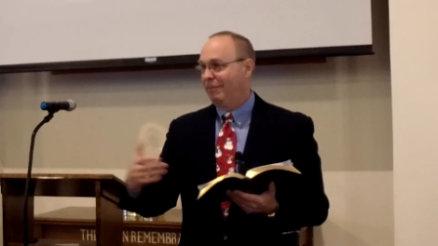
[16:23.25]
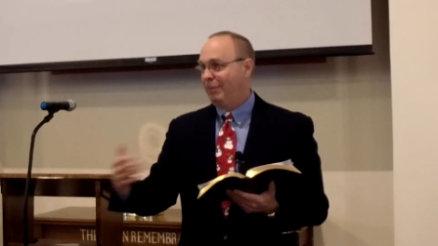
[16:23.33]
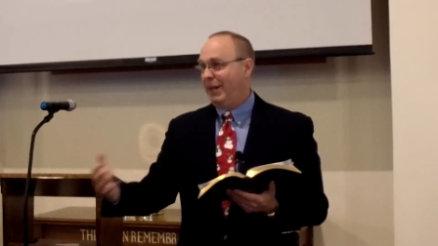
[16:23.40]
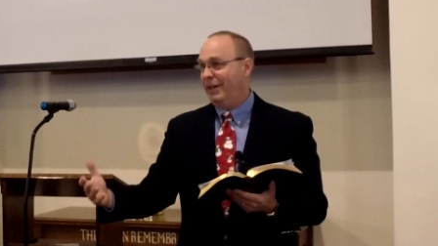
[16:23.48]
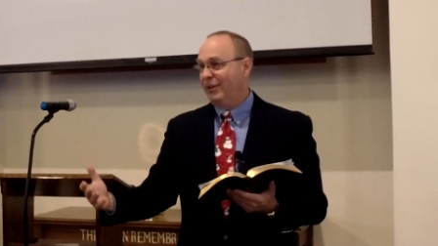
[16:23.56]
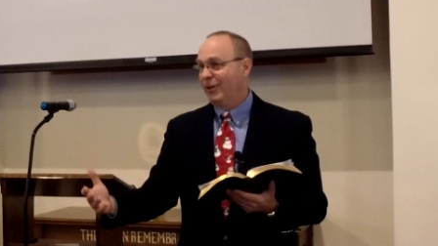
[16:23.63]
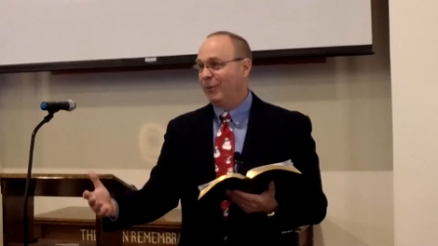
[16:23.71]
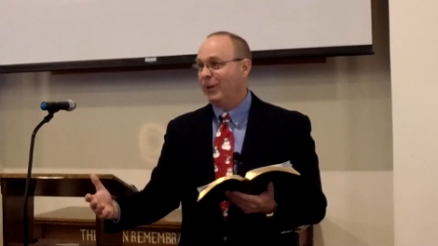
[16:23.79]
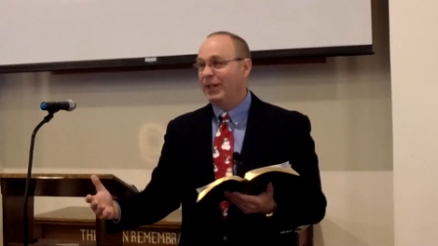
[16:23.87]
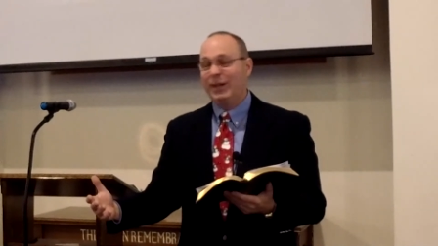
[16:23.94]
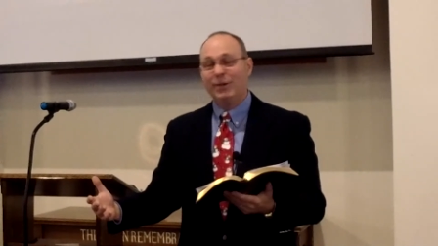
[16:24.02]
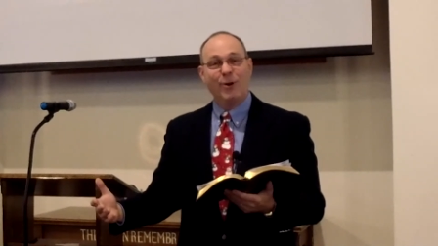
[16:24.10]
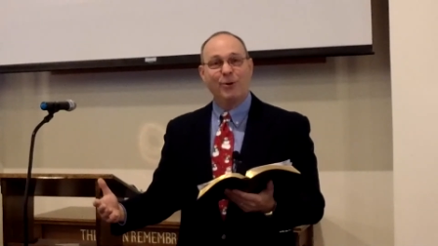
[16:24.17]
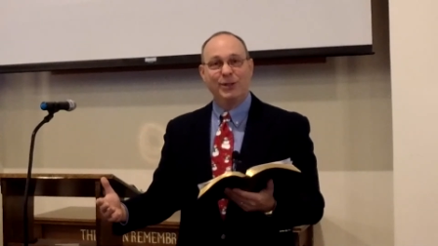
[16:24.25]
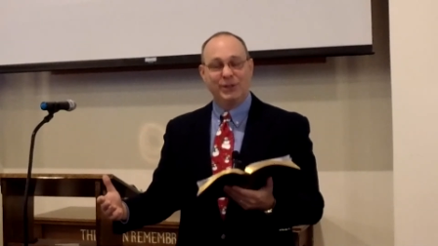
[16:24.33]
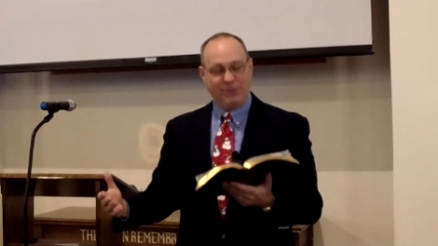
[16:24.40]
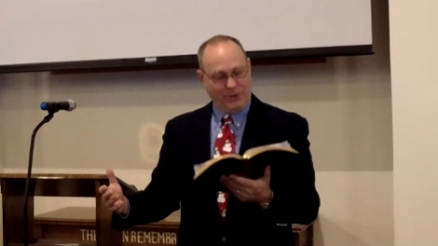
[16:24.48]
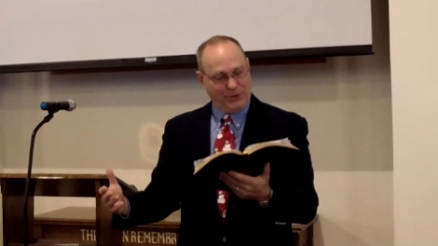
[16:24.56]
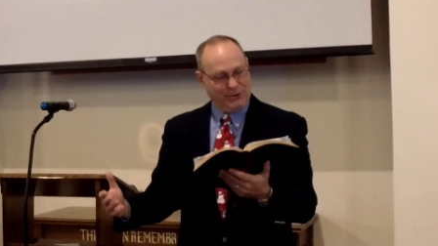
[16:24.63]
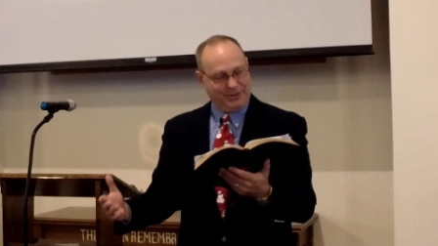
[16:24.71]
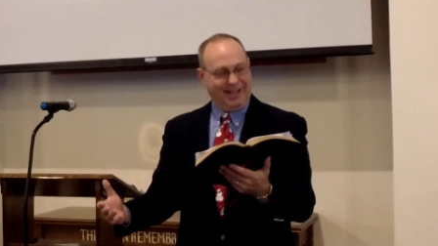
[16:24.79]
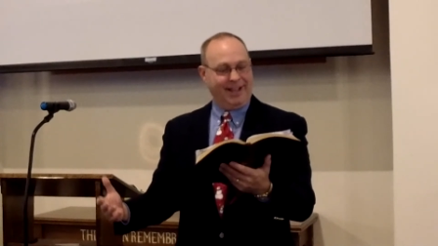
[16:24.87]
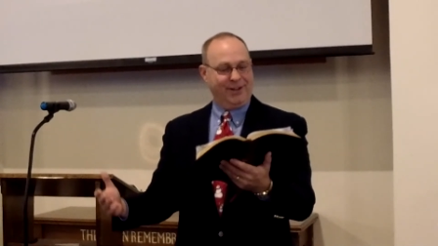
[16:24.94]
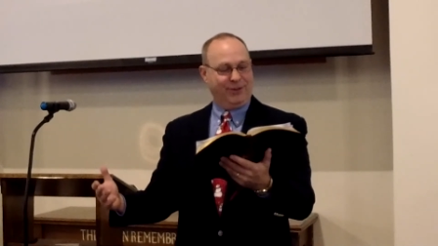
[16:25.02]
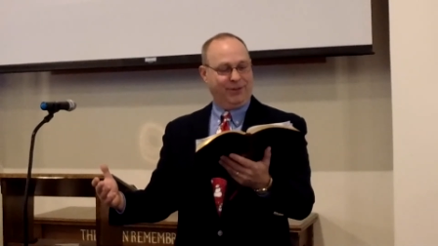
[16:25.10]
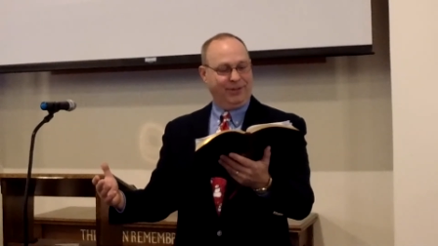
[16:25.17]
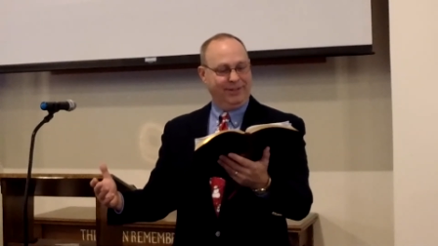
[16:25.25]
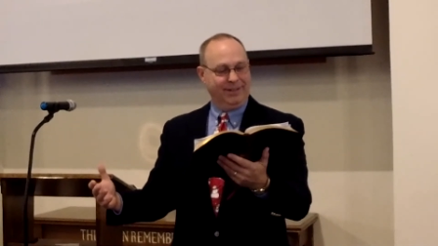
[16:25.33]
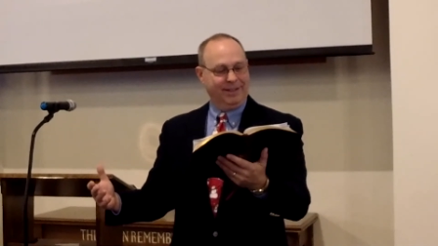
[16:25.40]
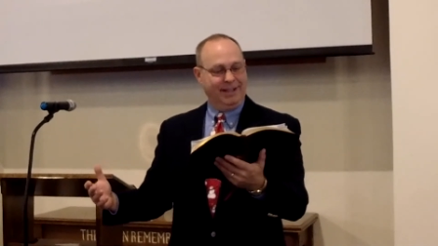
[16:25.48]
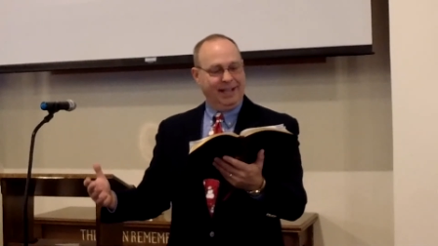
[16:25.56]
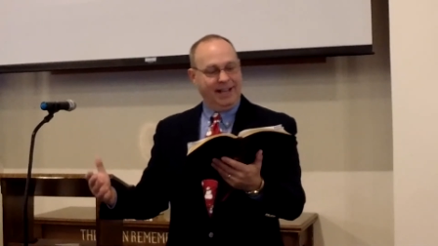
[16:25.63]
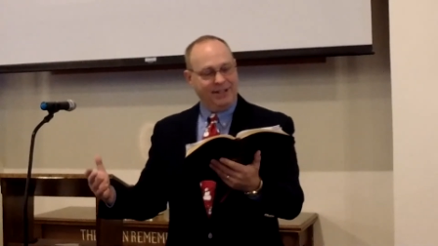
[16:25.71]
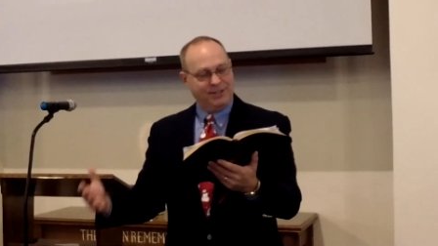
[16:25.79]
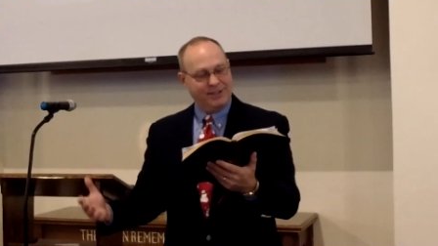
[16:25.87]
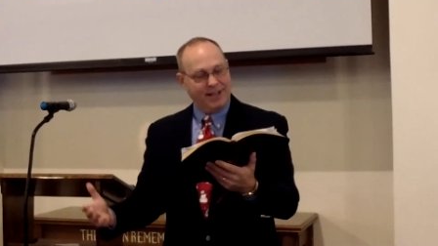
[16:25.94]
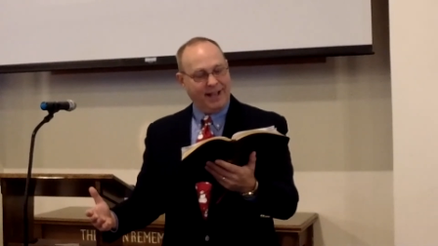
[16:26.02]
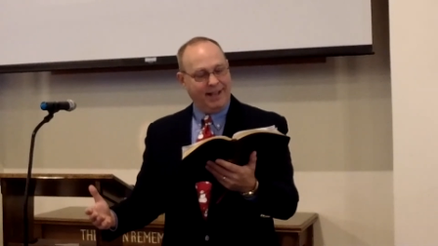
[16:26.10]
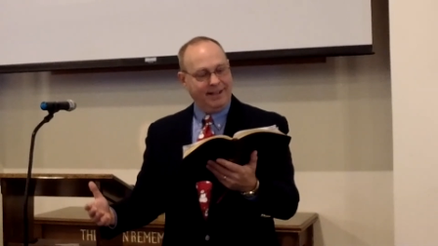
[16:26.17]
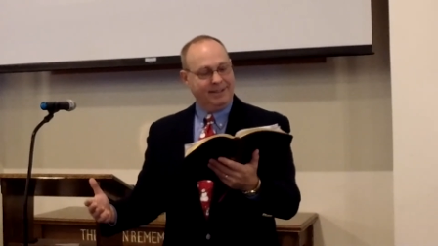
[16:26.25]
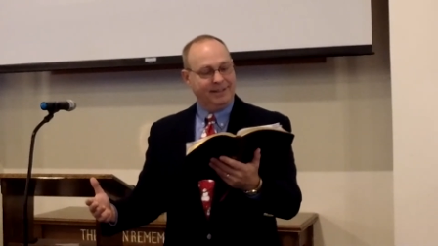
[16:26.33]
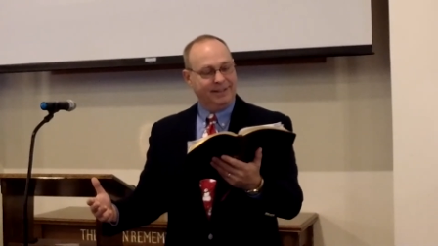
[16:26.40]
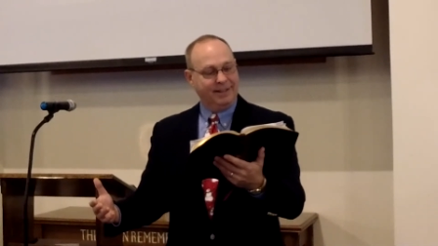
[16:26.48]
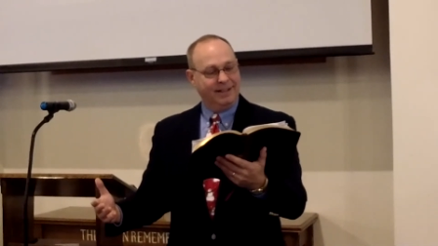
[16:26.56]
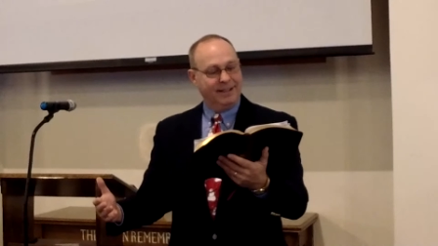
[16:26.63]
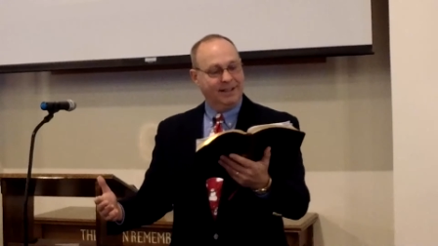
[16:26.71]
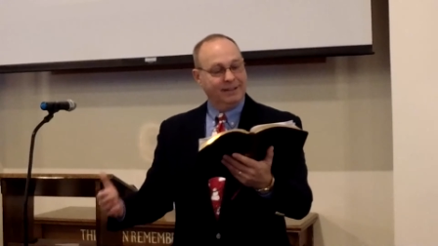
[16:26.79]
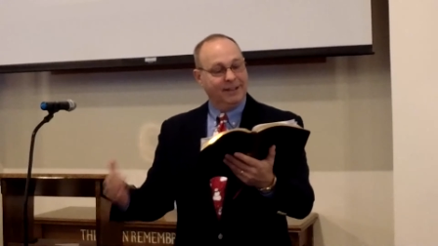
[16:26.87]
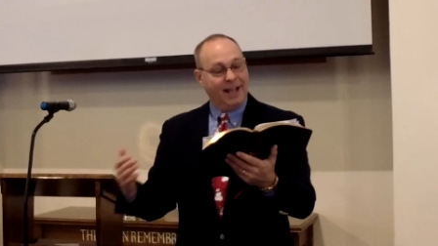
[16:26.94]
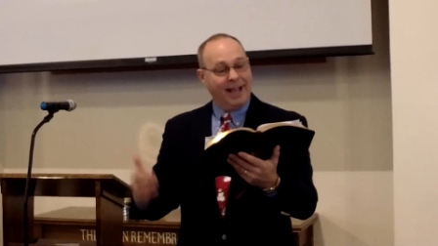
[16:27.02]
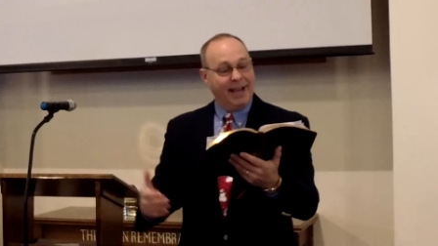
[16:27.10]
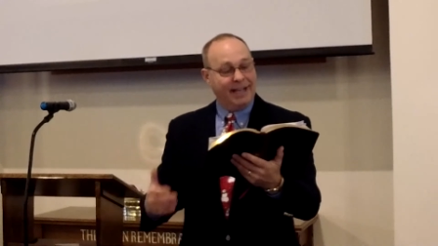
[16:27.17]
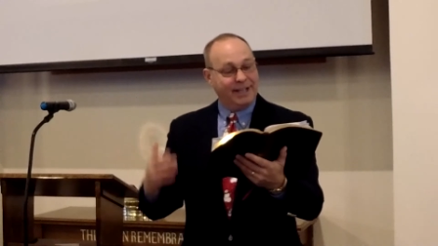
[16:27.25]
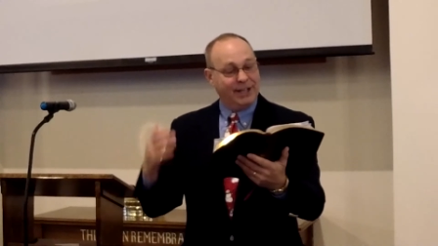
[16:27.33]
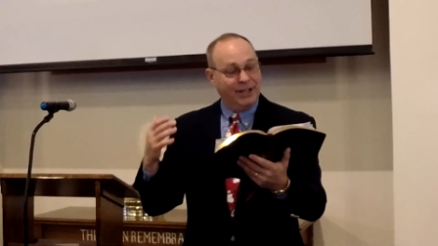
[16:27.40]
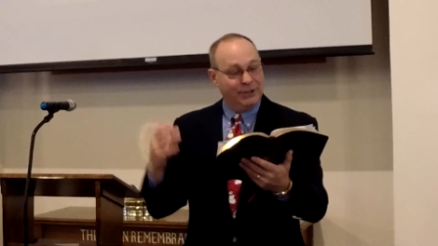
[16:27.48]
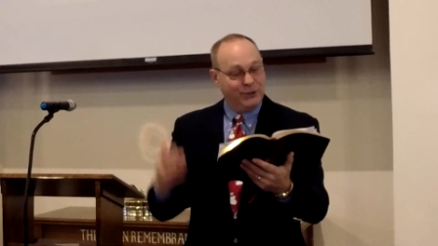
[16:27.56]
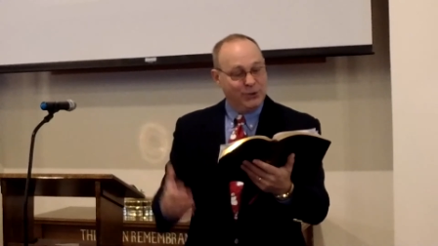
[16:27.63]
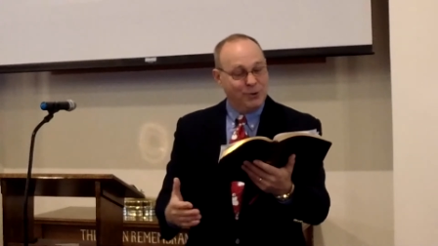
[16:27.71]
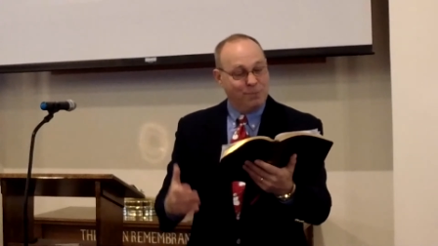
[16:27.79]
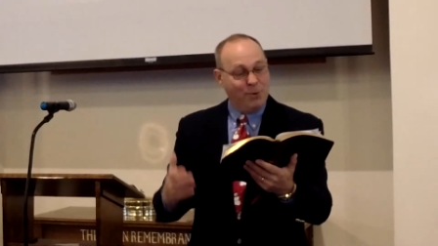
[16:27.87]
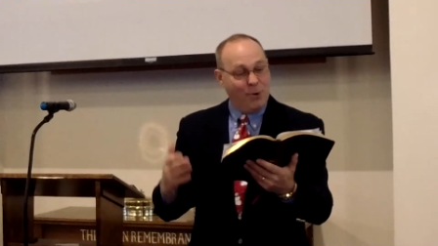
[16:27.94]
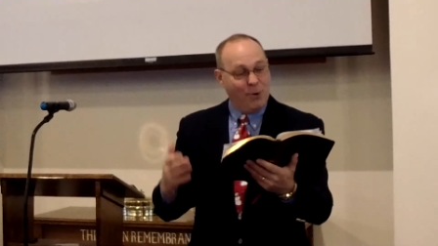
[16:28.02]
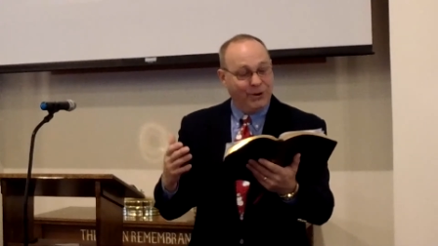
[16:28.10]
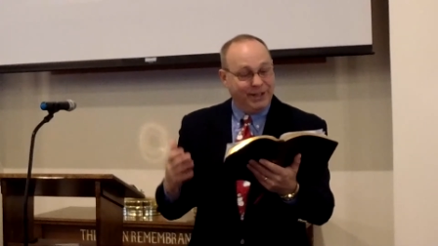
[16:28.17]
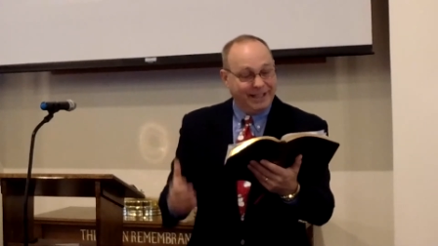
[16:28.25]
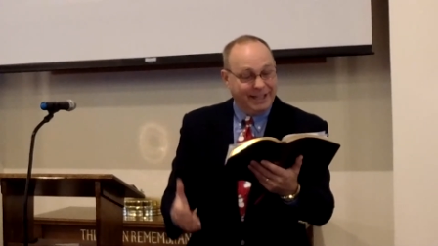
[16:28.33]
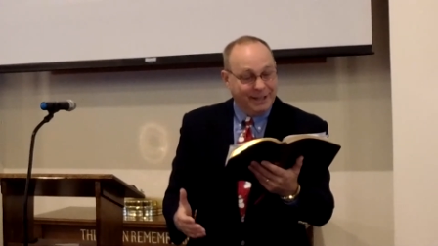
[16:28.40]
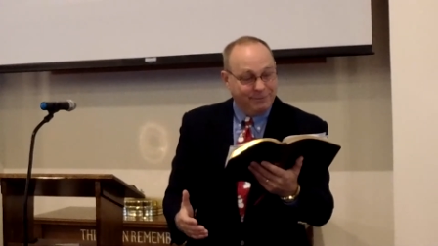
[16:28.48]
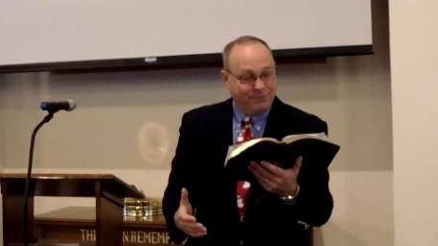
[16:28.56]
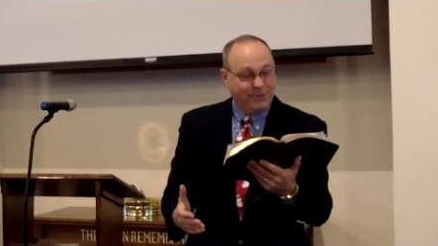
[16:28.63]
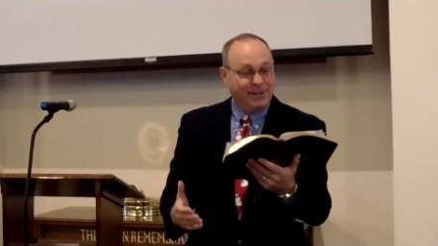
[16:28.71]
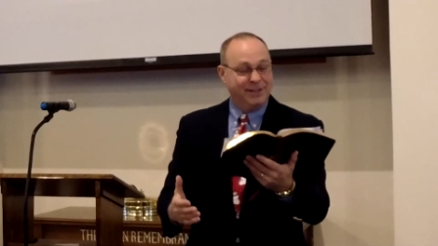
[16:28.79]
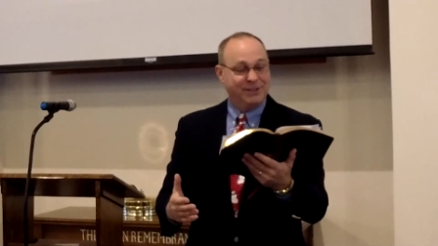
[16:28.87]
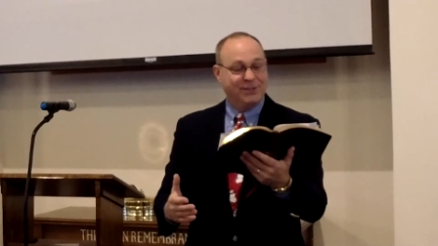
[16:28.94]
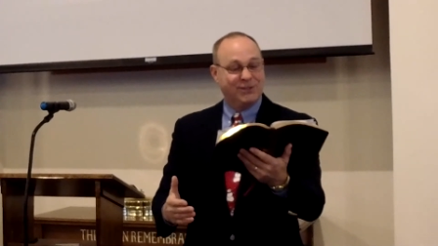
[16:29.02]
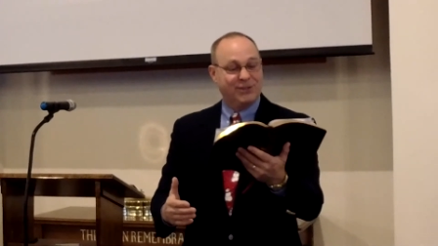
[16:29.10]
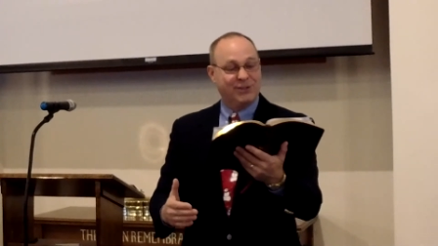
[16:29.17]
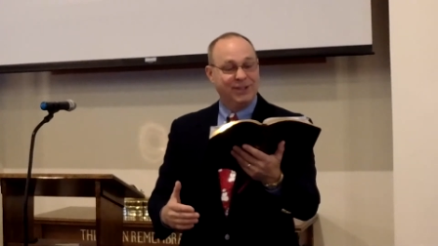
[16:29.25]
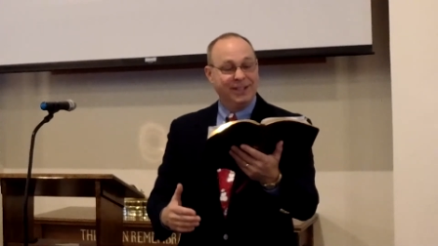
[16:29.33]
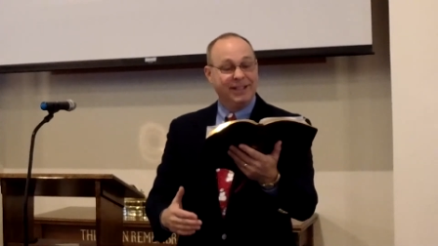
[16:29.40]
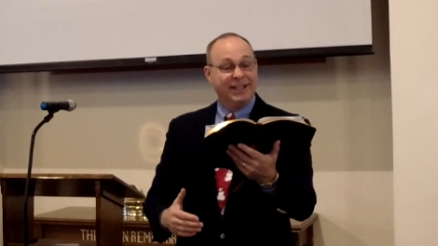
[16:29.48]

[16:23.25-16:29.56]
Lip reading: Peter, when he wrote his first letter, he said, "Like newborn infants,